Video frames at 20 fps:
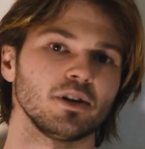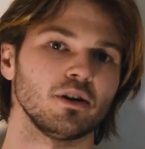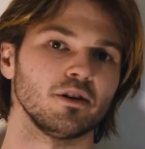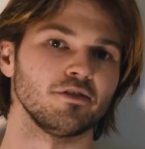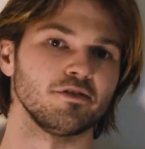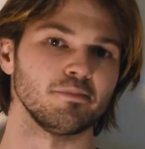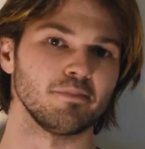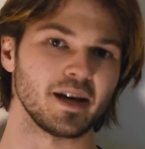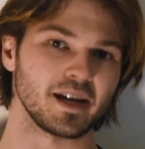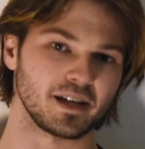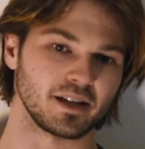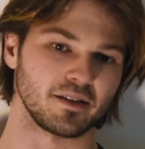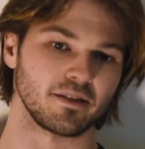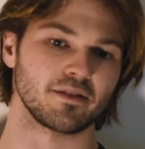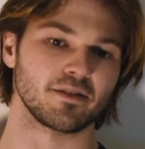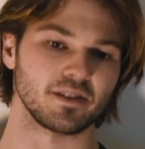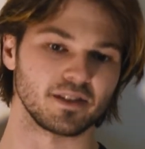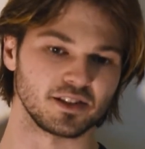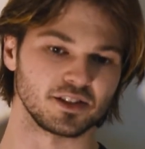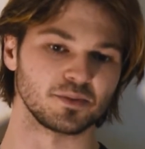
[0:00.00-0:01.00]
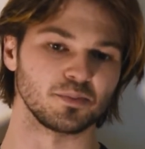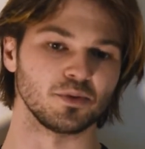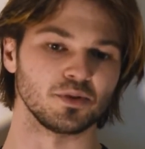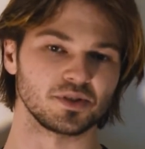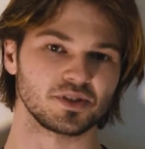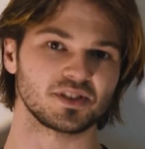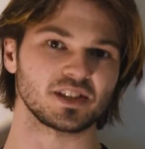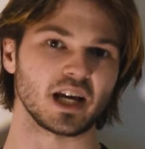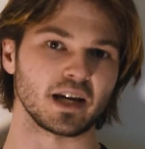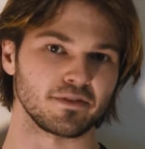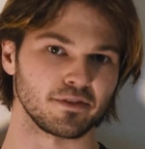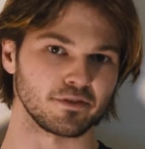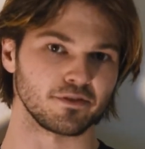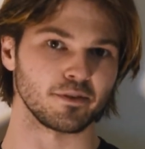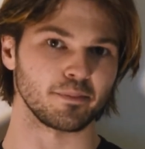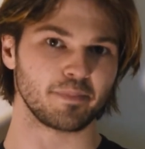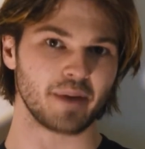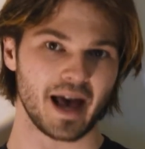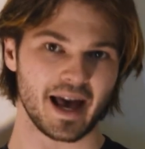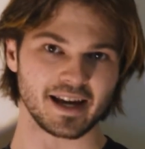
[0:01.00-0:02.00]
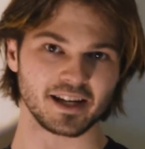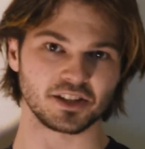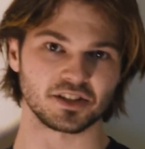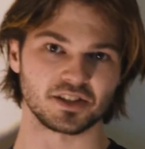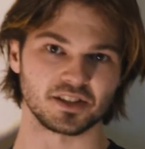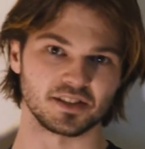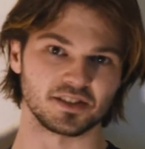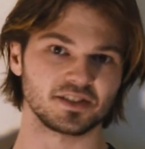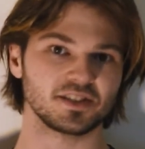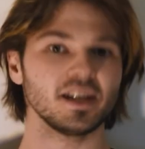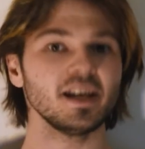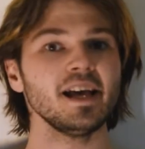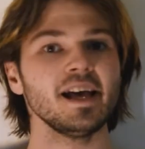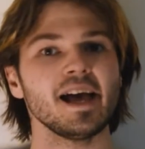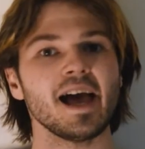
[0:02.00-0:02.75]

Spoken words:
of making things more safer for patients